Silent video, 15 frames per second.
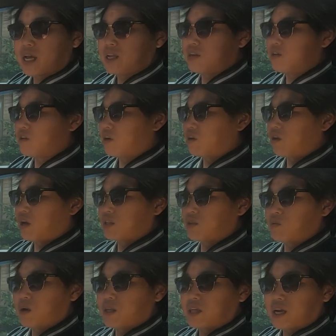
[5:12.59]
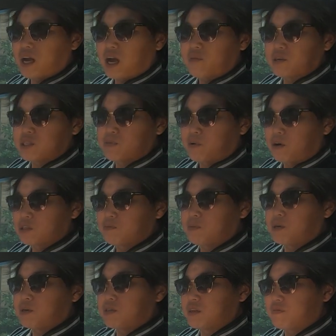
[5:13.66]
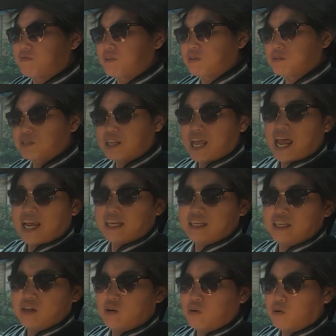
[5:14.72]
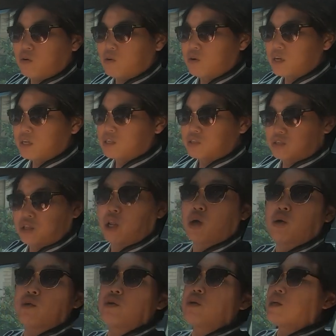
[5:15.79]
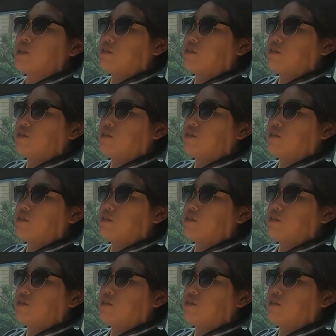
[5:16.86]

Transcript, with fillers: and you don't like the way the car responds because it feels laggy or slow,